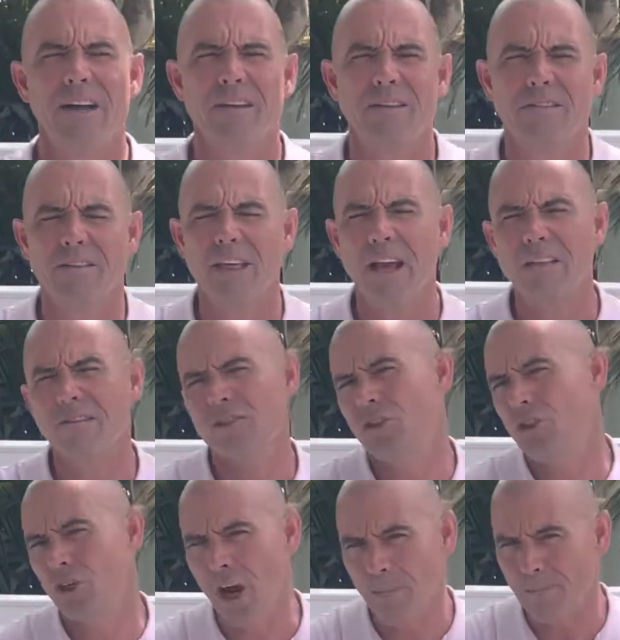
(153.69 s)
So that's
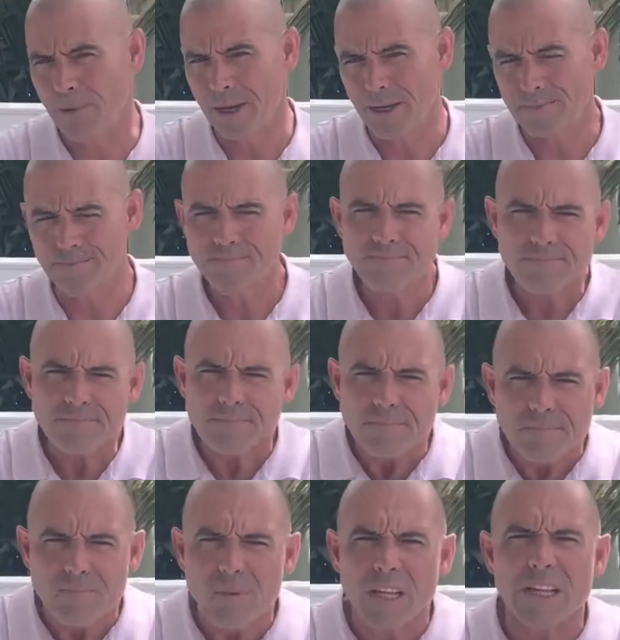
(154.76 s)
jumping.
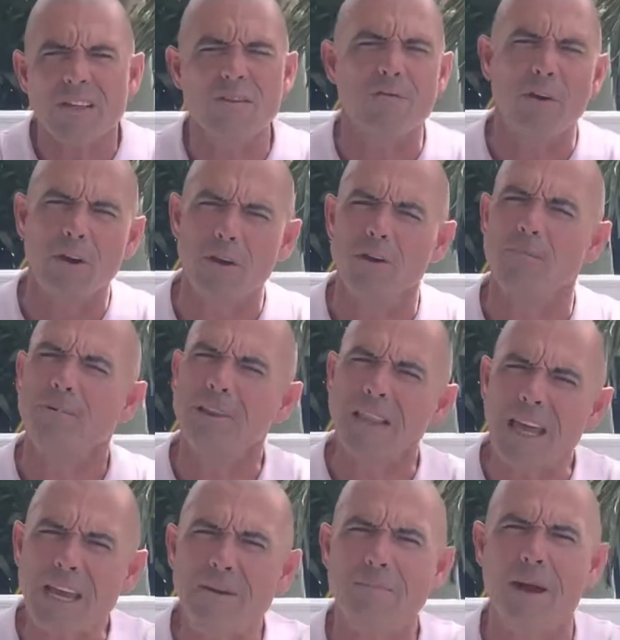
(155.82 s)
As far as
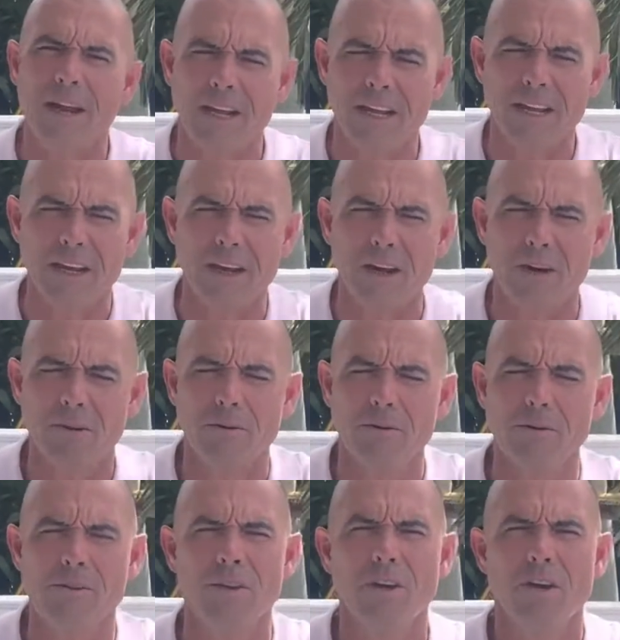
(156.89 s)
play biting
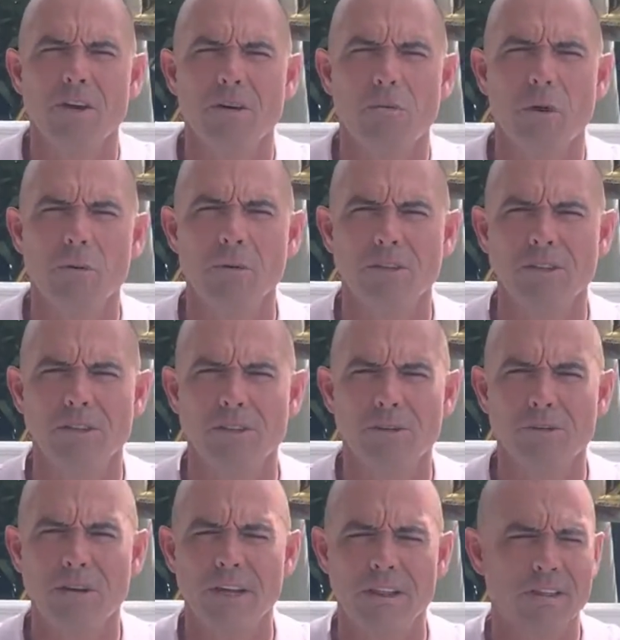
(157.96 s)
goes, what we'll
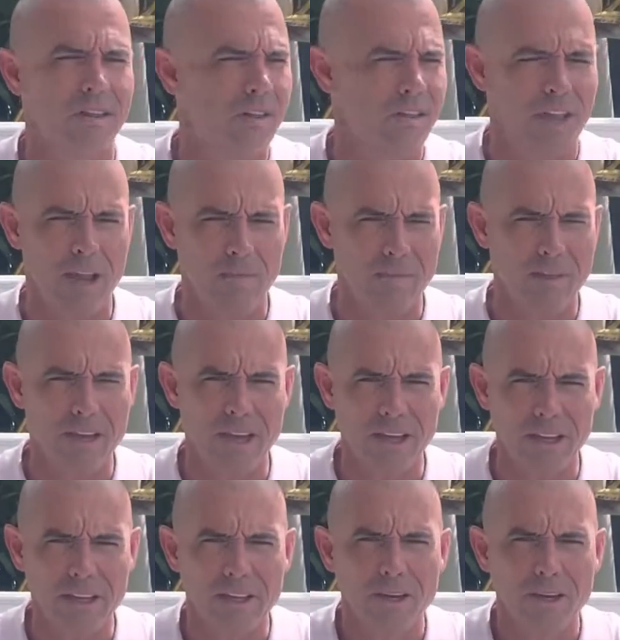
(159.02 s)
do, it's the same thing.